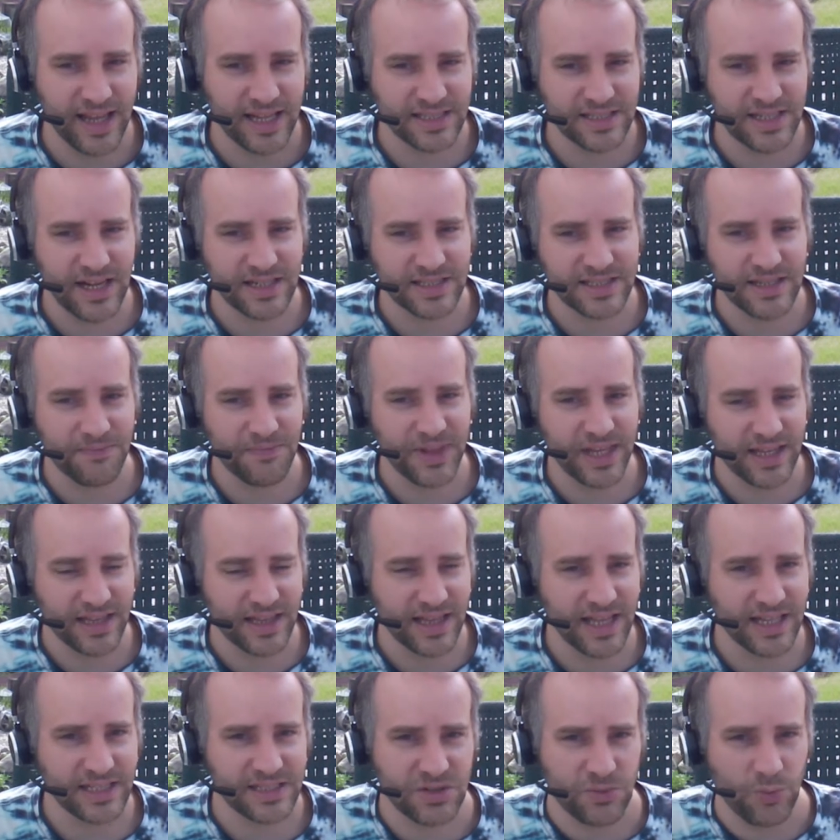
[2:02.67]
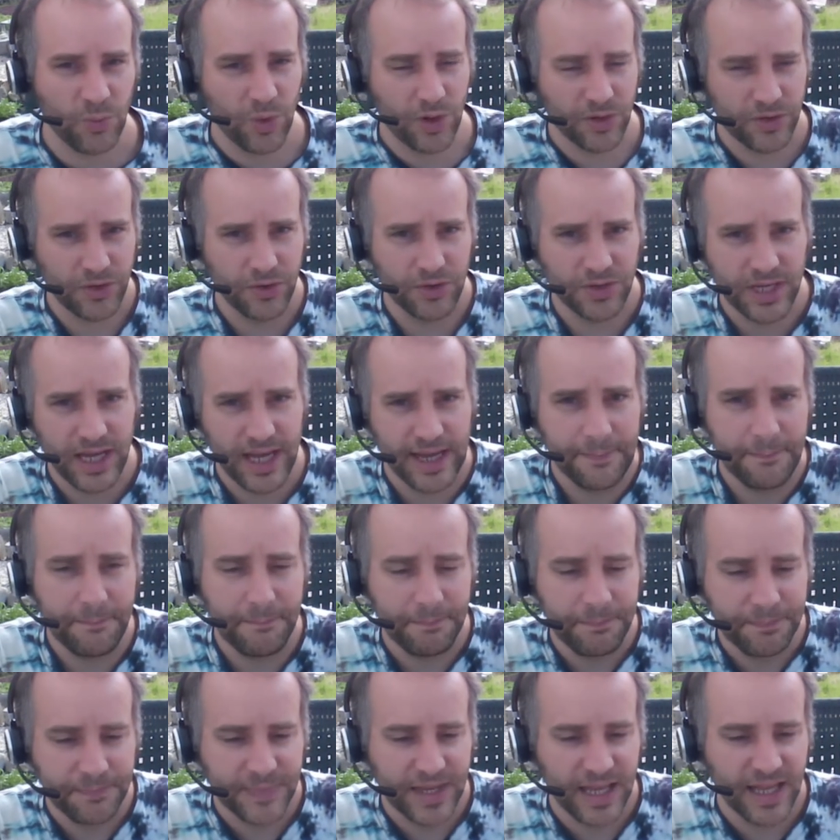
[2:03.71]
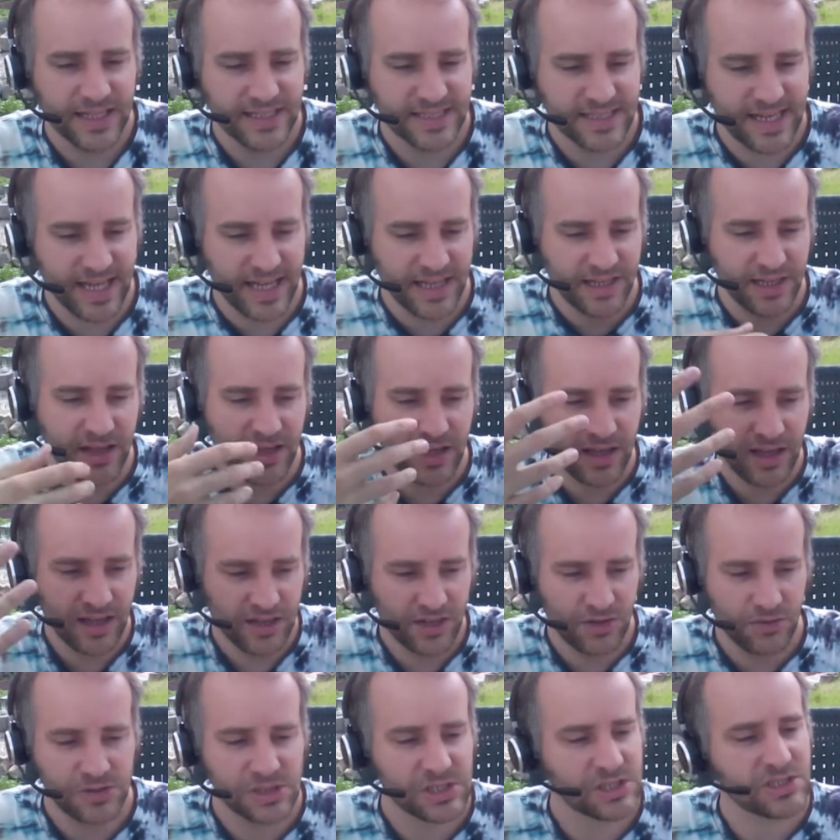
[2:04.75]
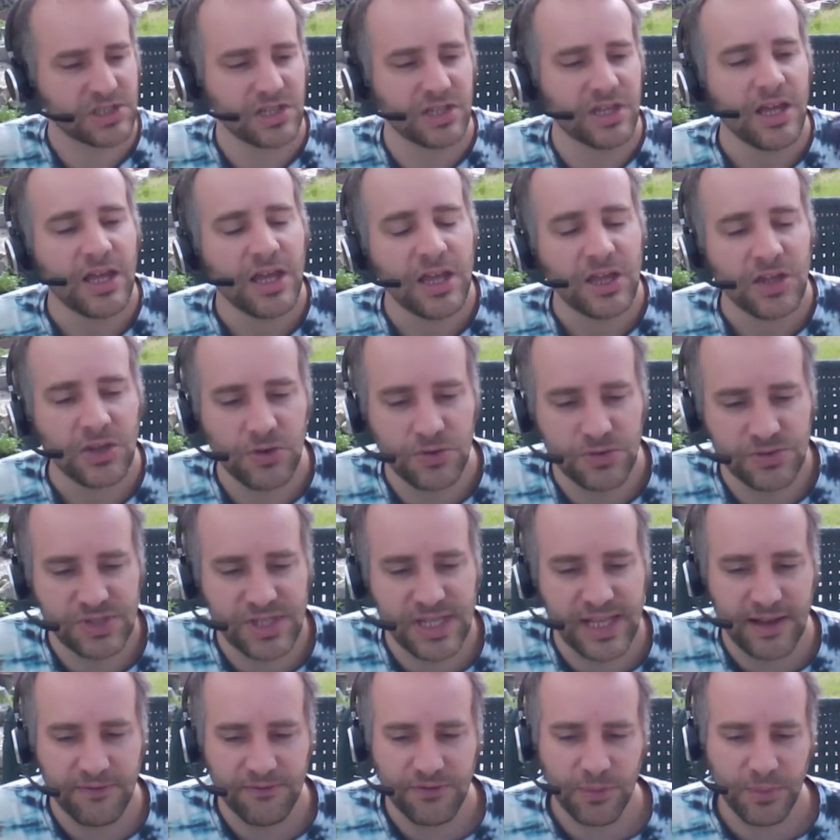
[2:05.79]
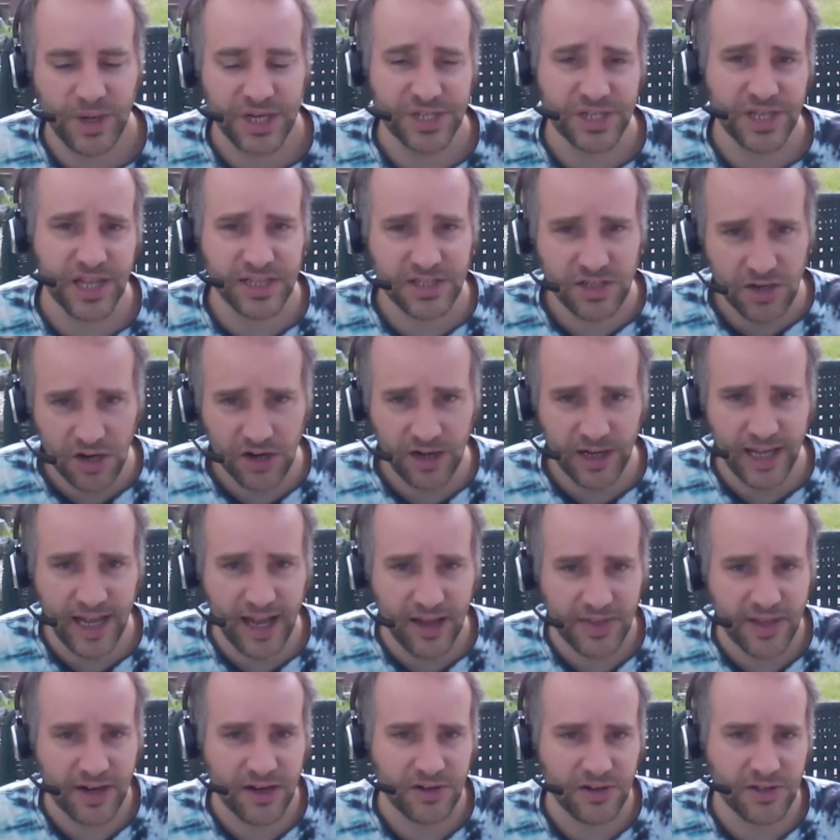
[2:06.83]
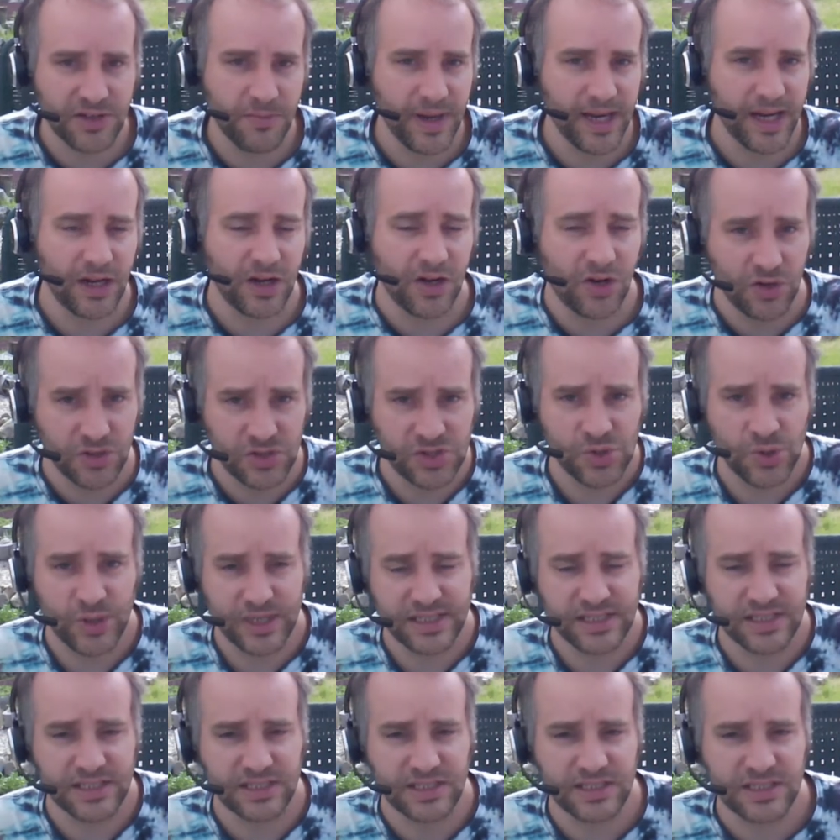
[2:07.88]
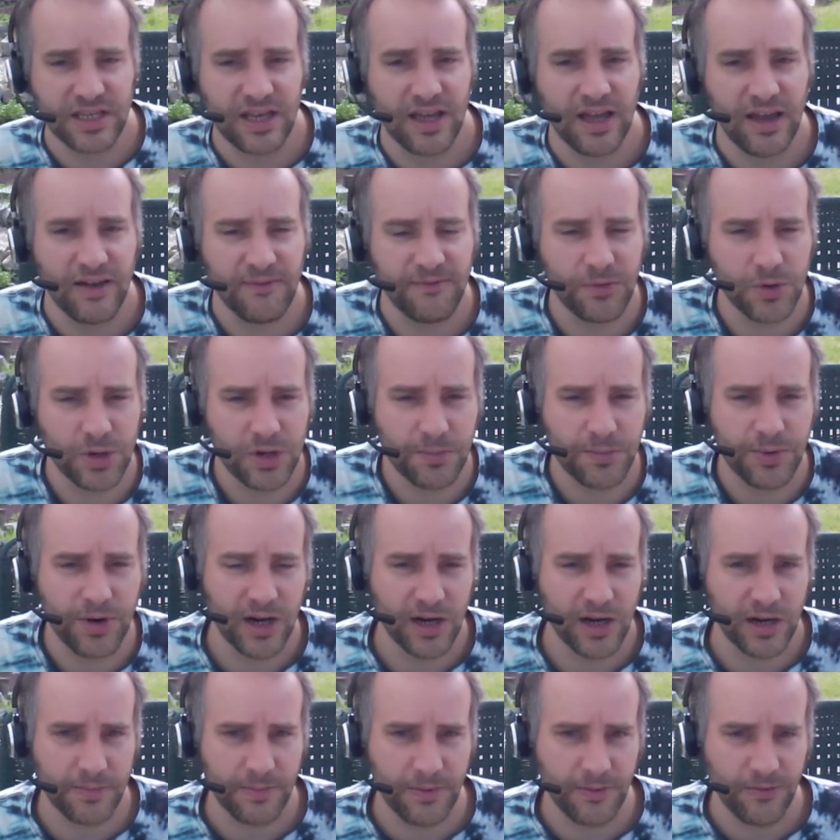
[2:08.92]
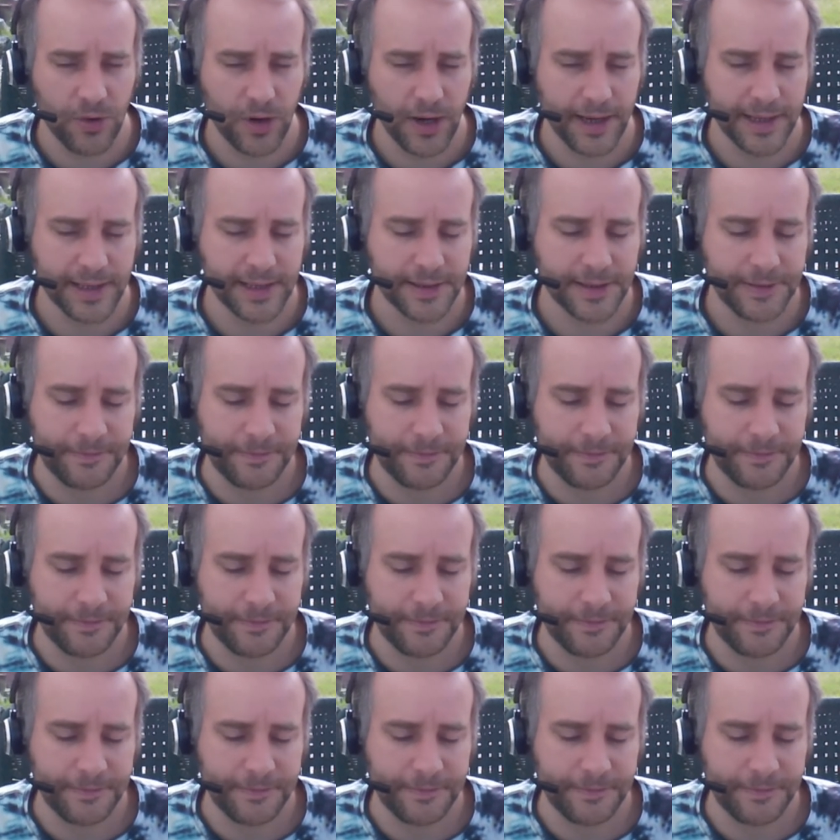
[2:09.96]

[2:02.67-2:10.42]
that's not something that's worth your time. Instead, you just use the information that's already out there to make good choices for your product beforehand.